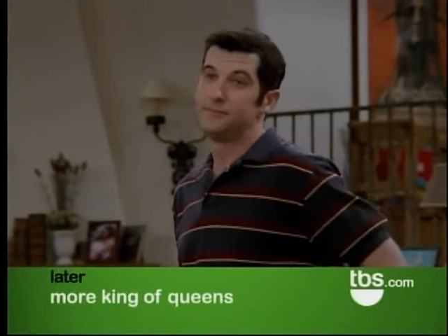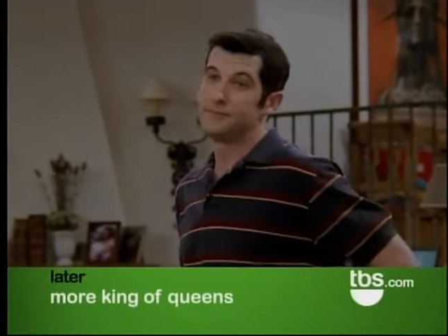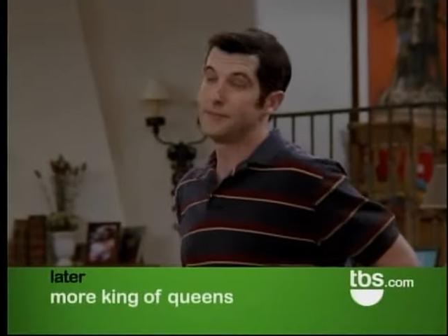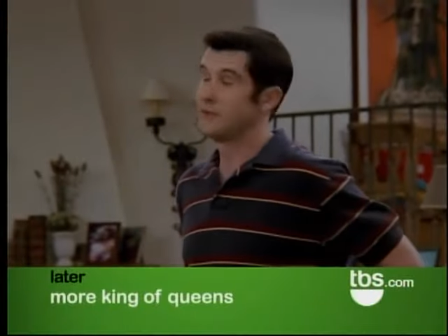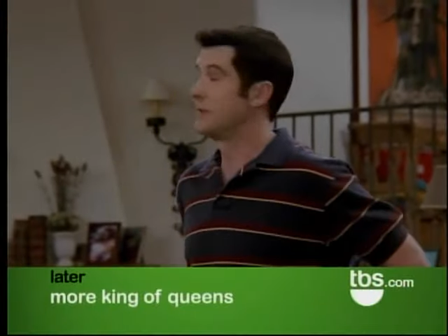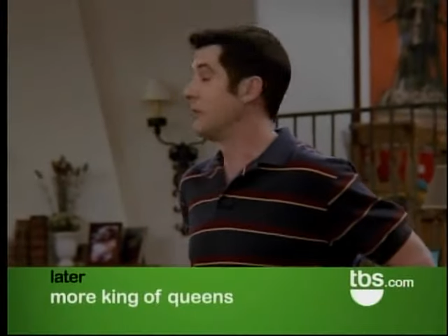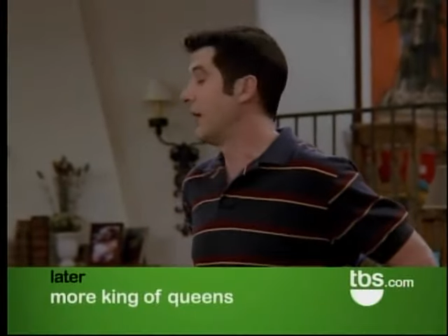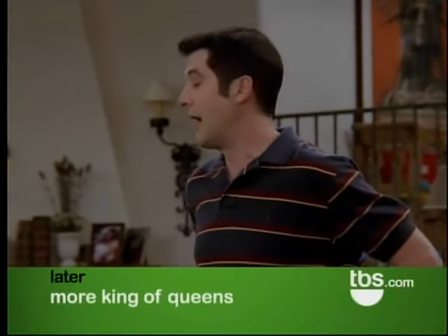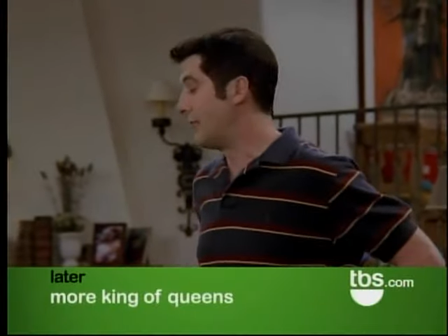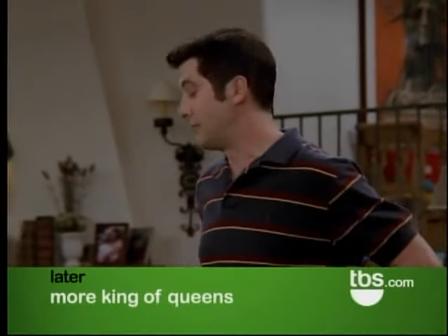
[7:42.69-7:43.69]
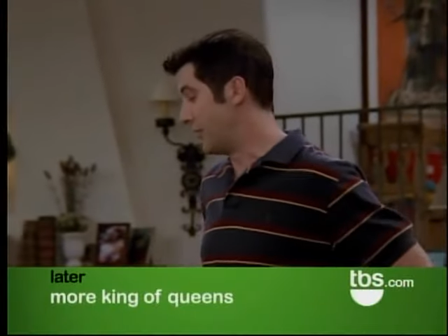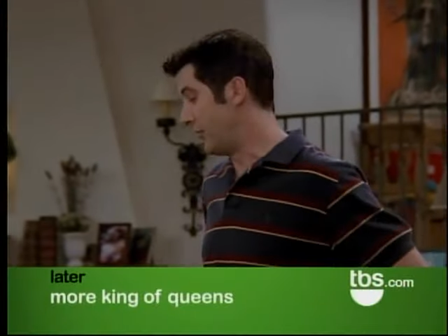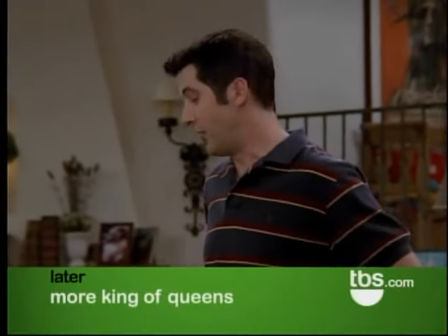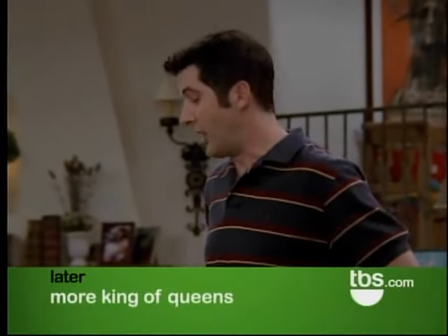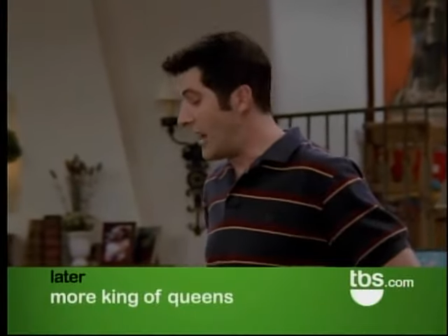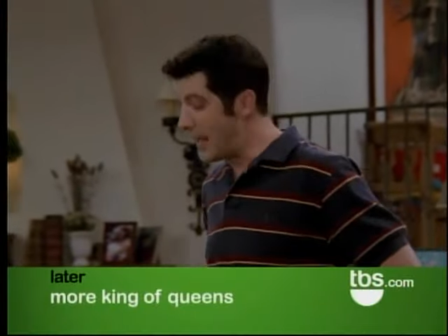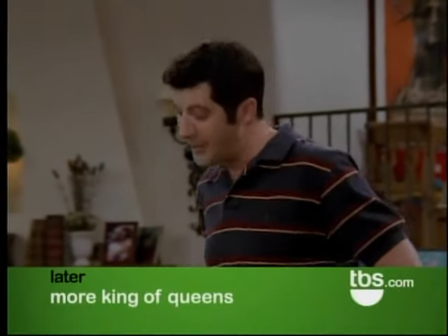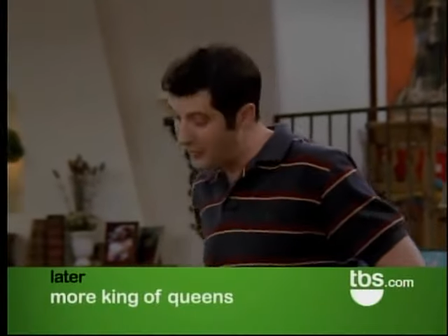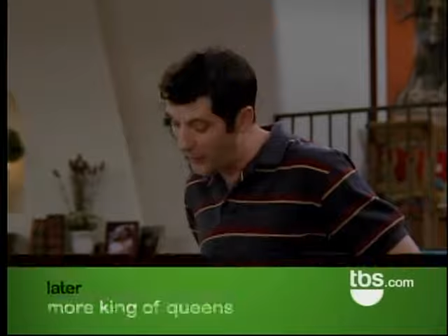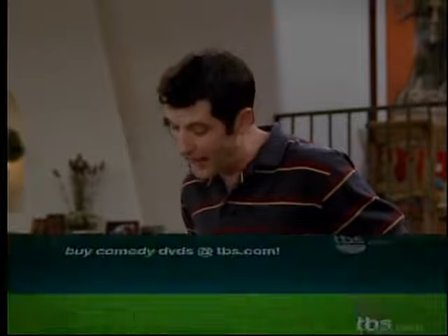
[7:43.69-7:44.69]
guess I'm going to have to go to
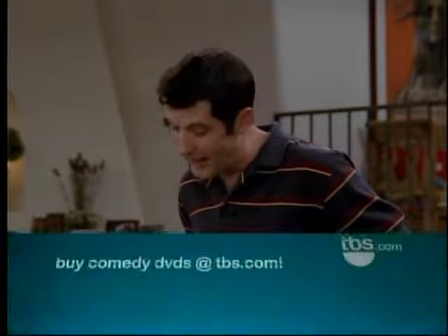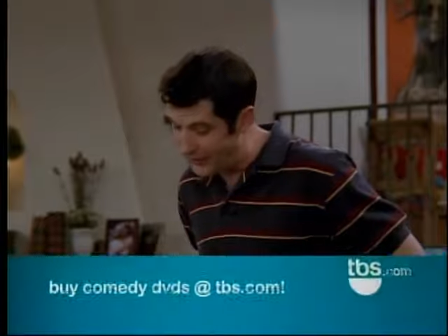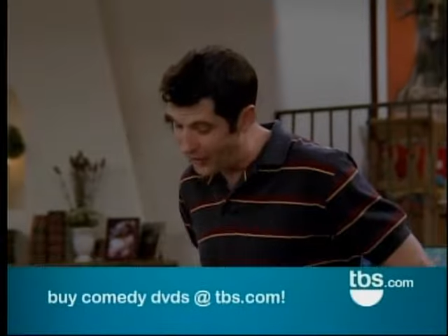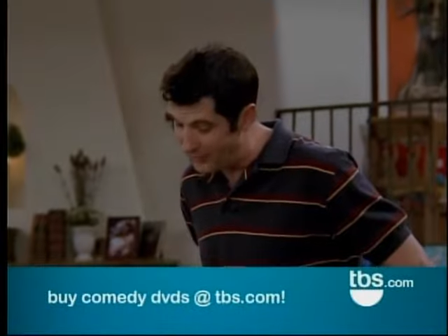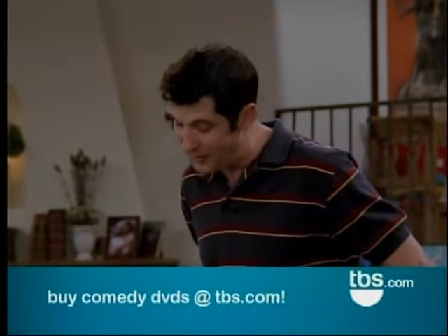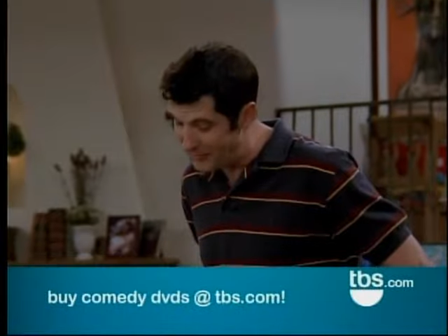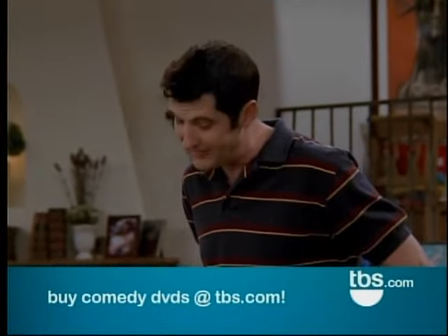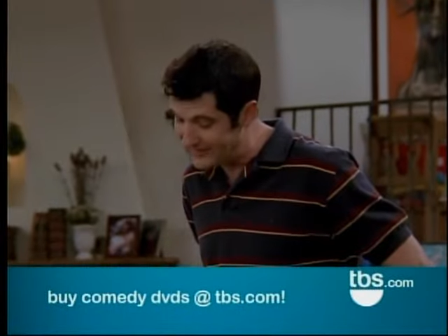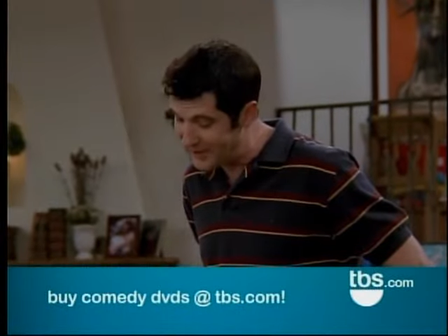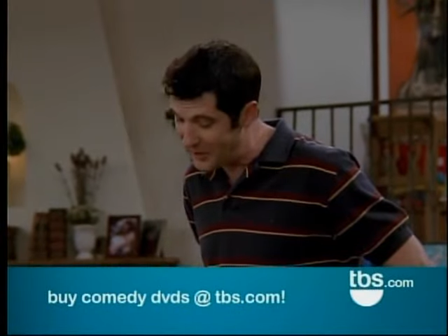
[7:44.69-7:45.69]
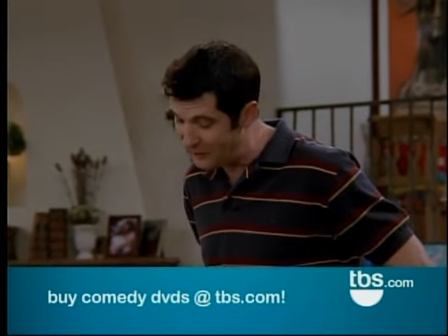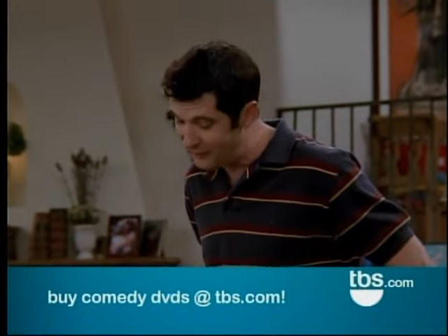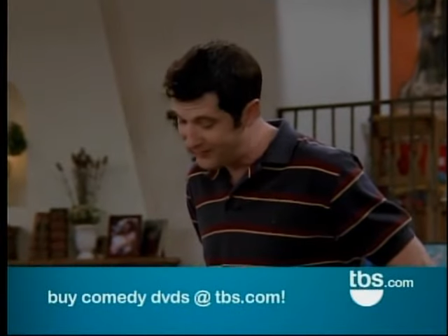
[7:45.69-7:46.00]
Legoland all by myself.